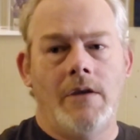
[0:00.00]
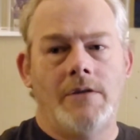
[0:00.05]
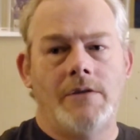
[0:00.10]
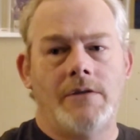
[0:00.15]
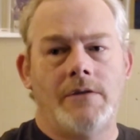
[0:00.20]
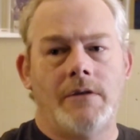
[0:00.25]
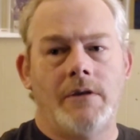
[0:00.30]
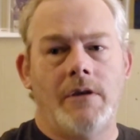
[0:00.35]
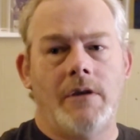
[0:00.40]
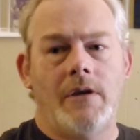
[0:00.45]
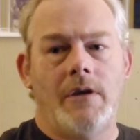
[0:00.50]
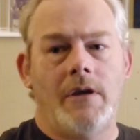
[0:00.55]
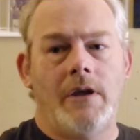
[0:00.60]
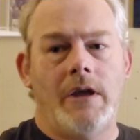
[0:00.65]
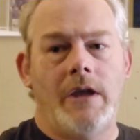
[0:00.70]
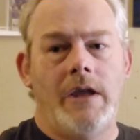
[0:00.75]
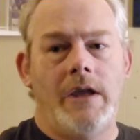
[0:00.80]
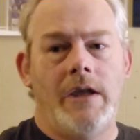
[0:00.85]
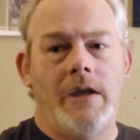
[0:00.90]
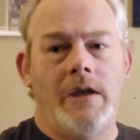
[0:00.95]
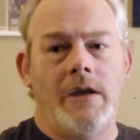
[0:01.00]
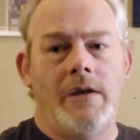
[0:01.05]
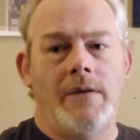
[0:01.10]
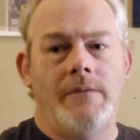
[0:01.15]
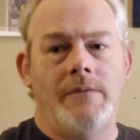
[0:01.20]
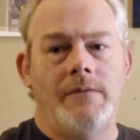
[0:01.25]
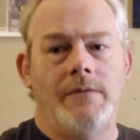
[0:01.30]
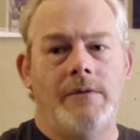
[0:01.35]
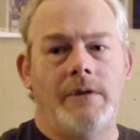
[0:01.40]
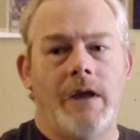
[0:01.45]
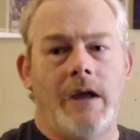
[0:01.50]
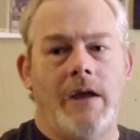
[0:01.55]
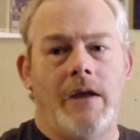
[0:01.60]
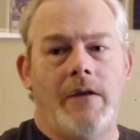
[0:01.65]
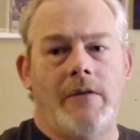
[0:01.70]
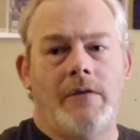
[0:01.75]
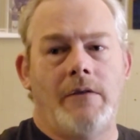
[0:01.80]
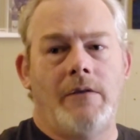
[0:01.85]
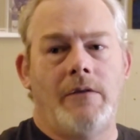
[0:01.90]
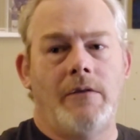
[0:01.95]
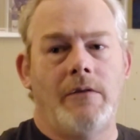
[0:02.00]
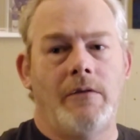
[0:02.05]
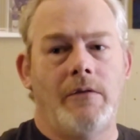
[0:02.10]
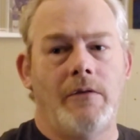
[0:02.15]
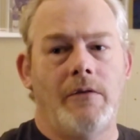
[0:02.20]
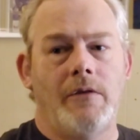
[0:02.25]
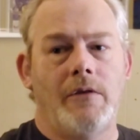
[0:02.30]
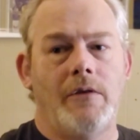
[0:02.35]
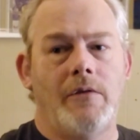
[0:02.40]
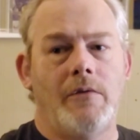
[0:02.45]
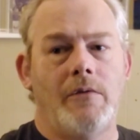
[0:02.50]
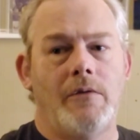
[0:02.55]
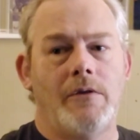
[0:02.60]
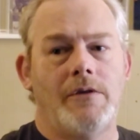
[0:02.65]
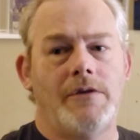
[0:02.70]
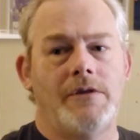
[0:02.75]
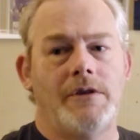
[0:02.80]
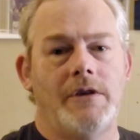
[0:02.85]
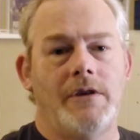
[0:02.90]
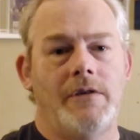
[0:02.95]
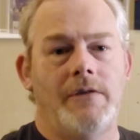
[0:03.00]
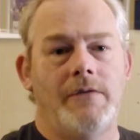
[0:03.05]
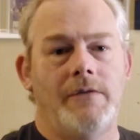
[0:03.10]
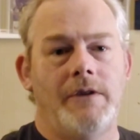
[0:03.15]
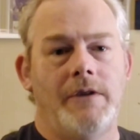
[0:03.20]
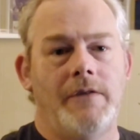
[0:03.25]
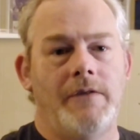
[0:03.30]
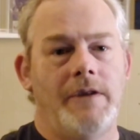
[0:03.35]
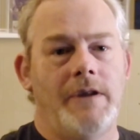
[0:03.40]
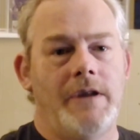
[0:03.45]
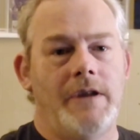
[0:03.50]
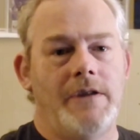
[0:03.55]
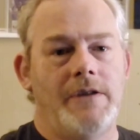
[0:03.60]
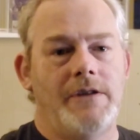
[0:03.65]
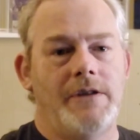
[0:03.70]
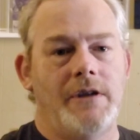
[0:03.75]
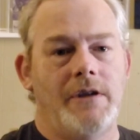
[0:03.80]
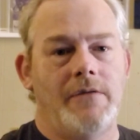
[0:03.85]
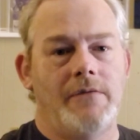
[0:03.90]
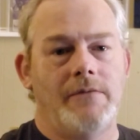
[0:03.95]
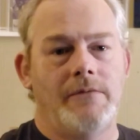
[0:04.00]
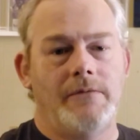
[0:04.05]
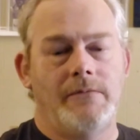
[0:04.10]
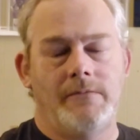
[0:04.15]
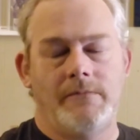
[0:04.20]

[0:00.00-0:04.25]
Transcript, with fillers: so he uh, through the course of the events you know